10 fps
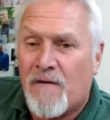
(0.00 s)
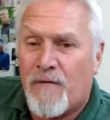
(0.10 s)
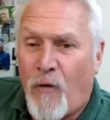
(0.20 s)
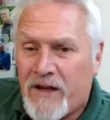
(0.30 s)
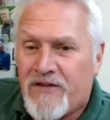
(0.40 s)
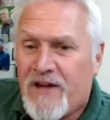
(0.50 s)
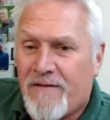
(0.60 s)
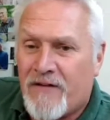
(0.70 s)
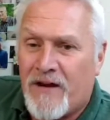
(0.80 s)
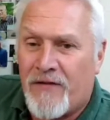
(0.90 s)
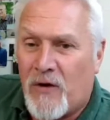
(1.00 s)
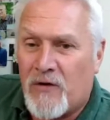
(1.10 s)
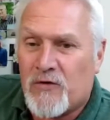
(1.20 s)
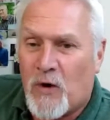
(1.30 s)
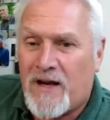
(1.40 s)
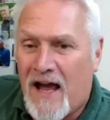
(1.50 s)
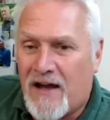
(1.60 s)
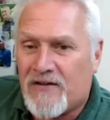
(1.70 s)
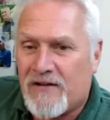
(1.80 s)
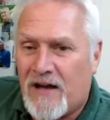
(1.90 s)
47 of those were
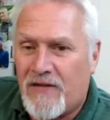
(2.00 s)
guests.